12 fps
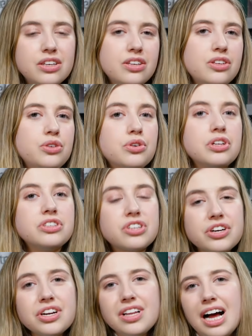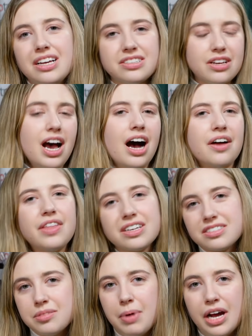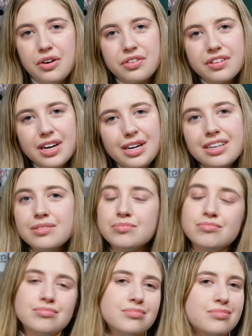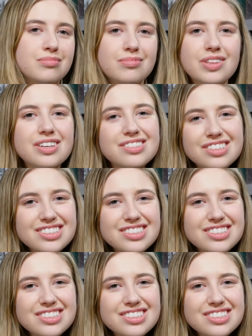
you'll internalize, ah, that's the minor third, there's the